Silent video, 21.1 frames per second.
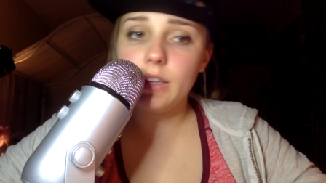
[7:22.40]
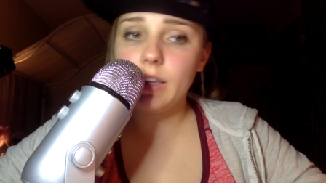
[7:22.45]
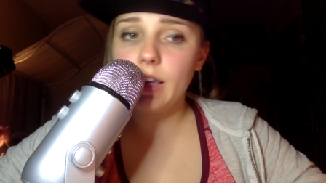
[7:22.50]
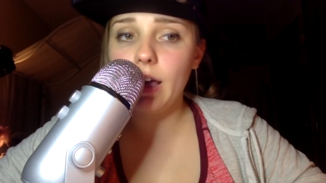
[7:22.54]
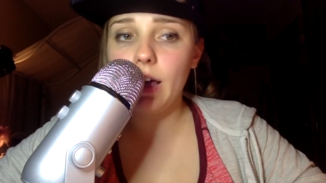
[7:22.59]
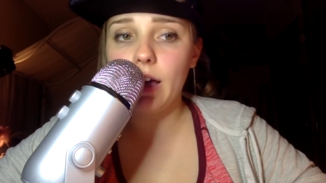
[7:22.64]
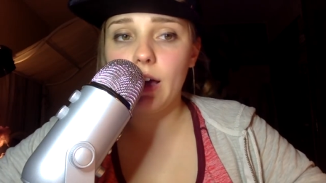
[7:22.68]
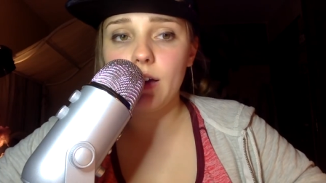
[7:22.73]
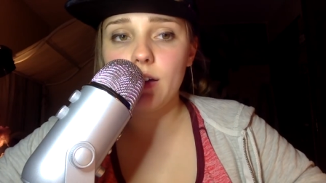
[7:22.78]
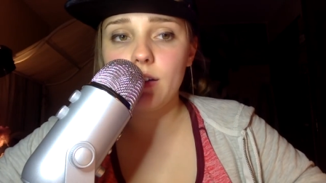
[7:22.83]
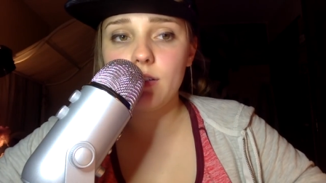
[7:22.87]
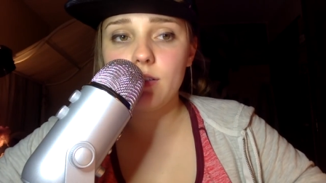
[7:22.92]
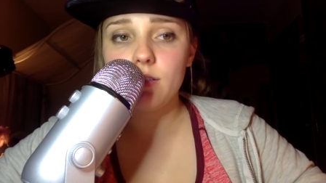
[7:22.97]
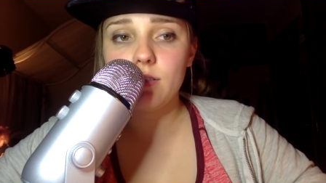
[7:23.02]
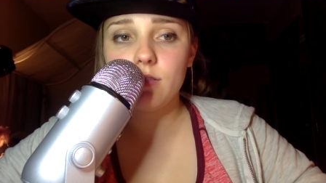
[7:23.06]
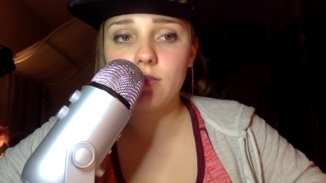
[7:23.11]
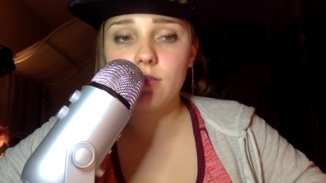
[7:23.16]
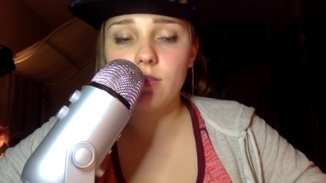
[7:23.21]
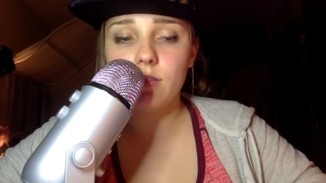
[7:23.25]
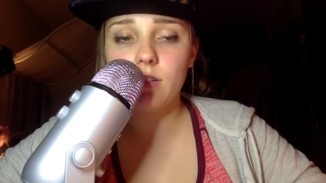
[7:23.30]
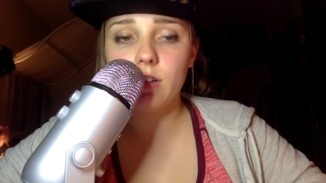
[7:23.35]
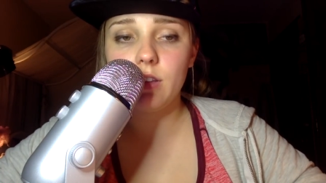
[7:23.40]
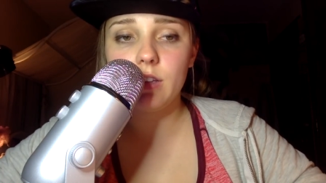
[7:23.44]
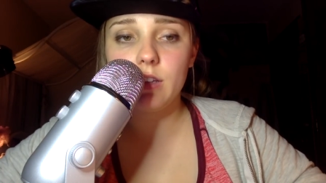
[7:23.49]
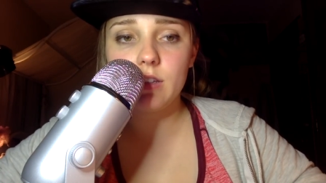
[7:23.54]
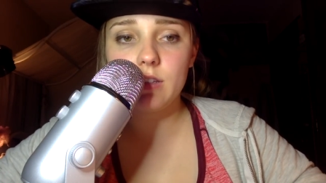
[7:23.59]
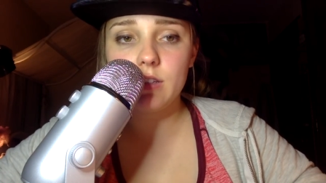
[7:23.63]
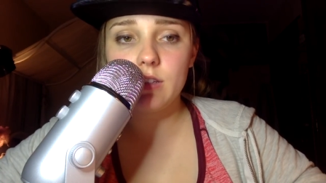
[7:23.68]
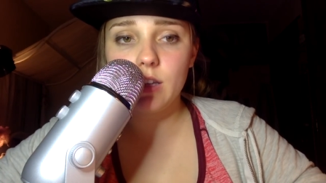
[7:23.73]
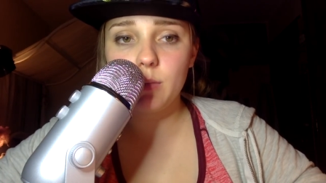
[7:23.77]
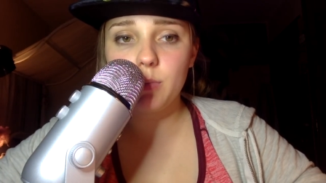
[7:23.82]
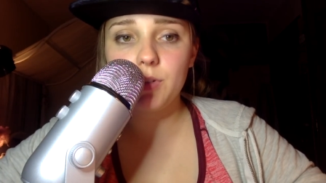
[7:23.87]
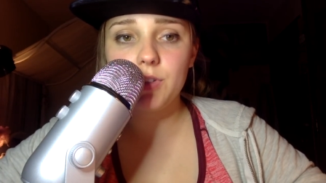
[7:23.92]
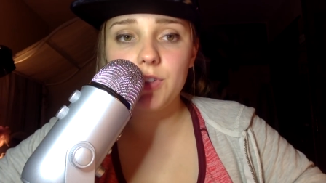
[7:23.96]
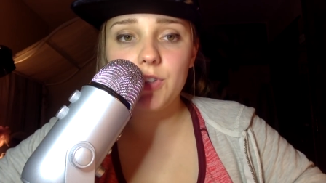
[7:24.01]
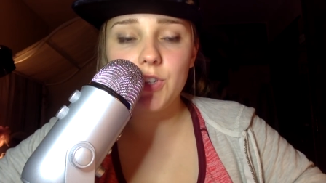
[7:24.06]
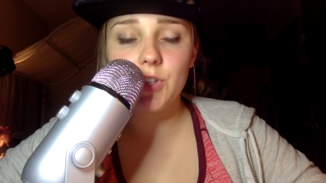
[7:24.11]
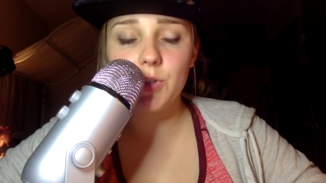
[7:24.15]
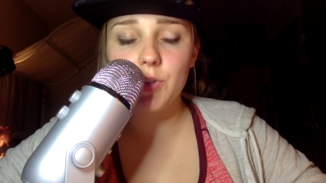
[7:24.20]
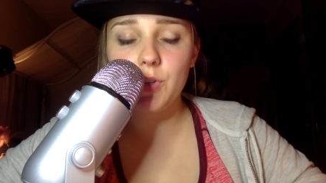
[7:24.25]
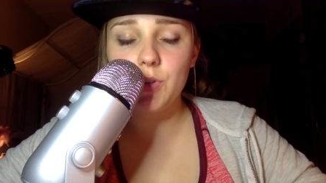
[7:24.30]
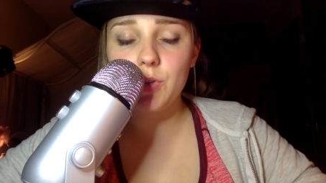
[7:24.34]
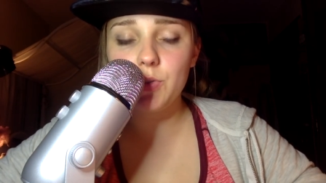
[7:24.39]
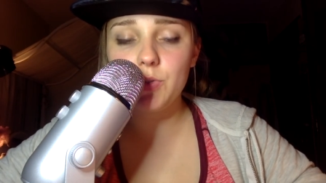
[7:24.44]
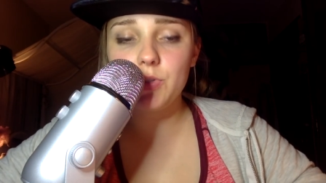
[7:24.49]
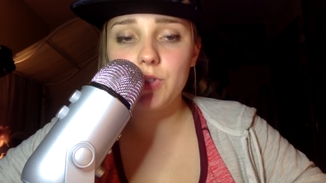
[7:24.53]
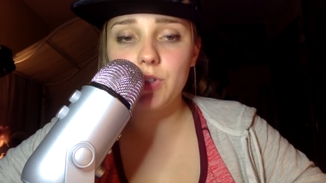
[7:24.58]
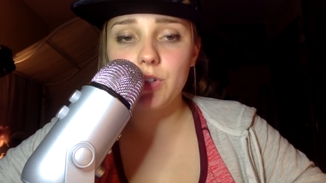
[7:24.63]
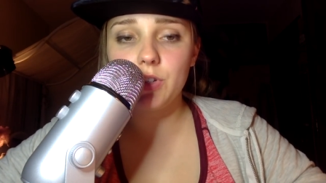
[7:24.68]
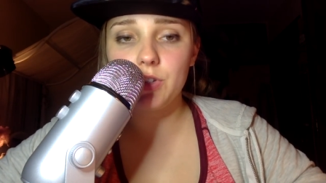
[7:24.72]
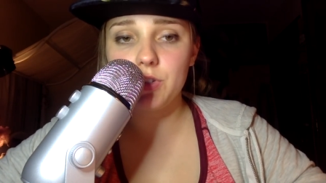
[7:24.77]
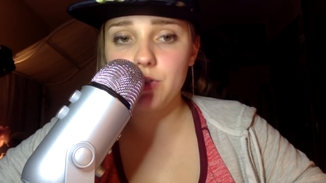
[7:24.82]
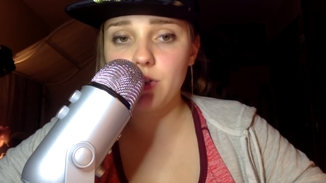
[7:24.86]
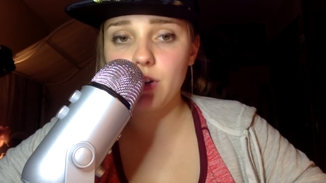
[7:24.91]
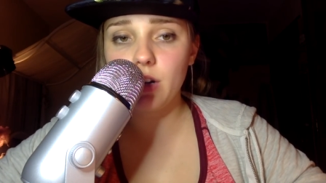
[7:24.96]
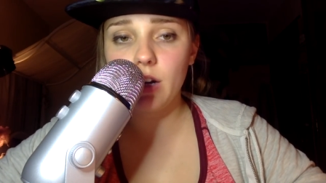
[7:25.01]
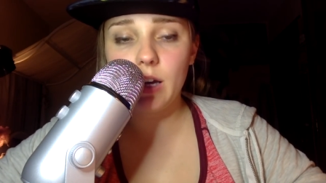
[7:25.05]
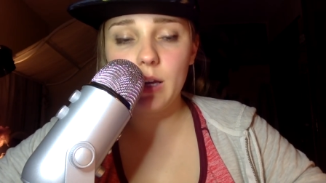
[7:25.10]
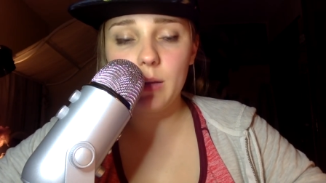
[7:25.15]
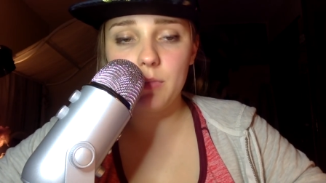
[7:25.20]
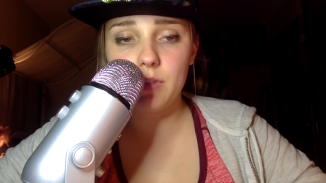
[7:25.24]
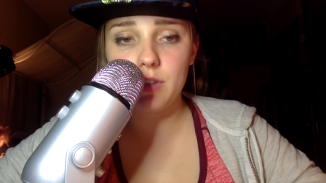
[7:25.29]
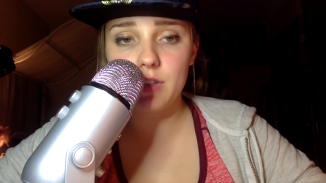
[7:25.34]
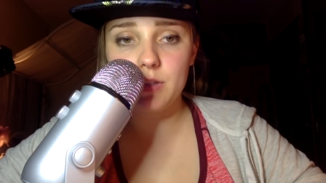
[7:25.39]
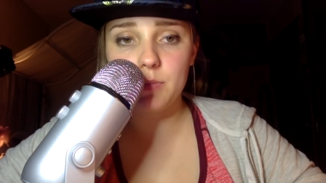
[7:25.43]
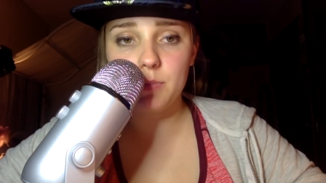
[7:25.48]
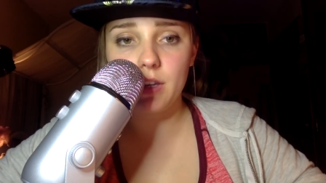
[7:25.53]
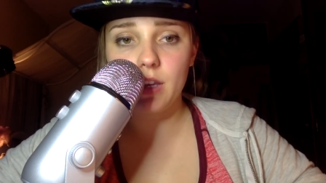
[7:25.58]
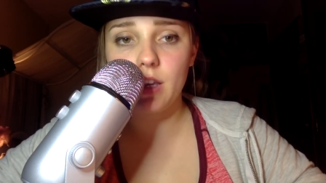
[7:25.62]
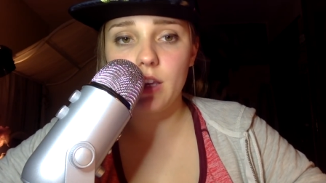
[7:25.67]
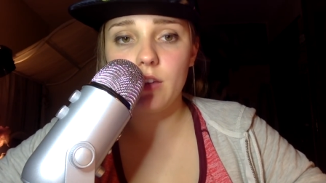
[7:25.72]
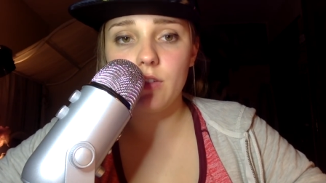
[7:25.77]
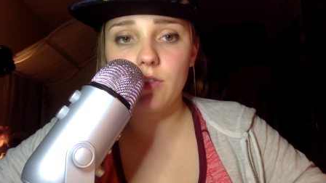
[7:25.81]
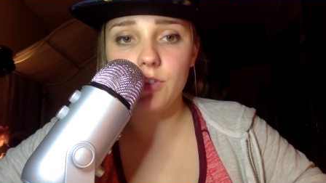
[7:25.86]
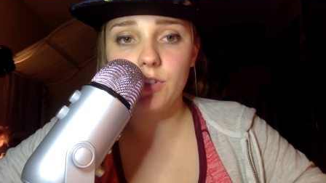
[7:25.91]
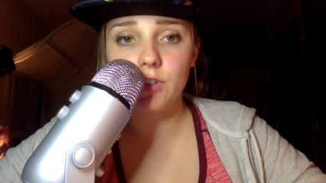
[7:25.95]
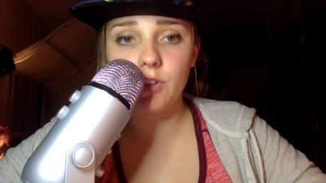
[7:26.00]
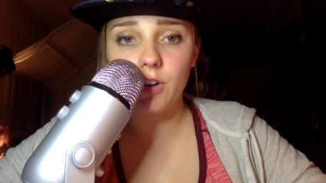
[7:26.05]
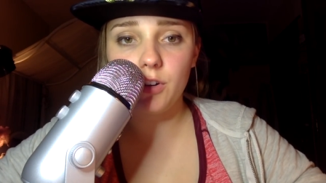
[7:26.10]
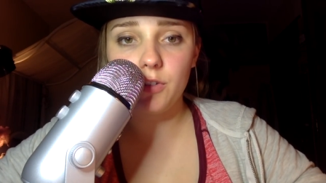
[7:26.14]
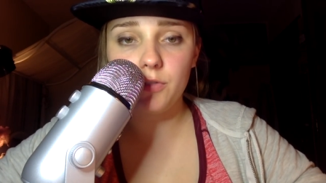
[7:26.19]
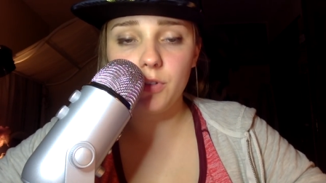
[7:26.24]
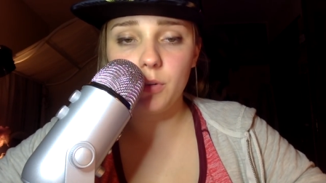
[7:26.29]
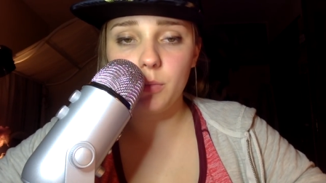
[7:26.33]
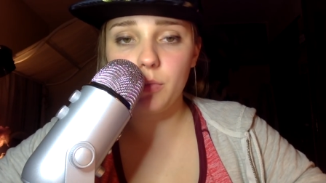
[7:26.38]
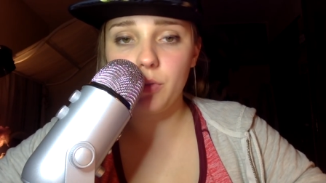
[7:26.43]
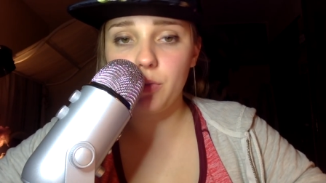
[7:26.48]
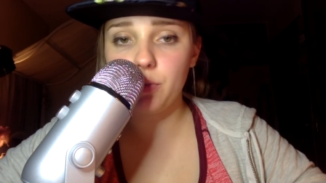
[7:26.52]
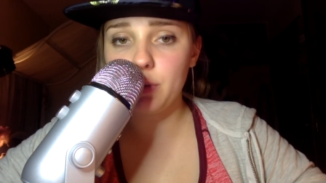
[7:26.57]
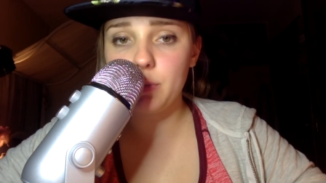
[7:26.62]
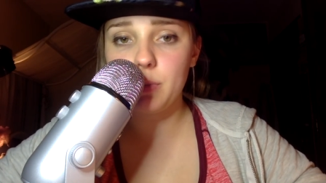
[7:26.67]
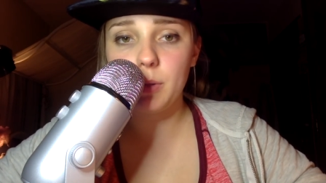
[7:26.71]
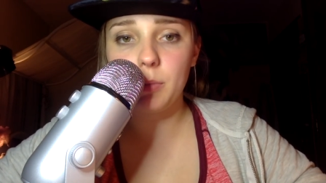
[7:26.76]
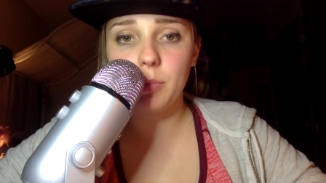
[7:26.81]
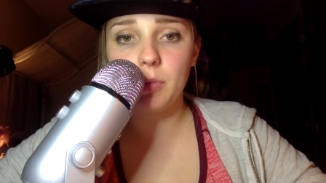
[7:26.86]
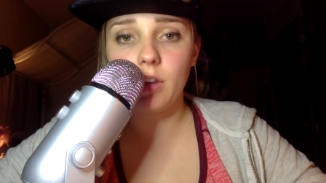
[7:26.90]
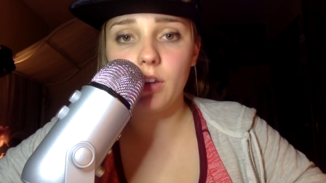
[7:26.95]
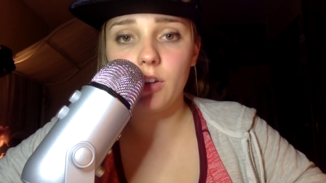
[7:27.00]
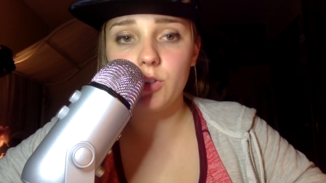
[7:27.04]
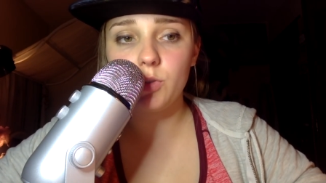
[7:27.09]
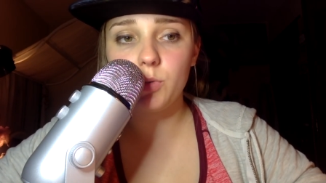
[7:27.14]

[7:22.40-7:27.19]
Yeah. And the examples you use to describe this behavior are from three people on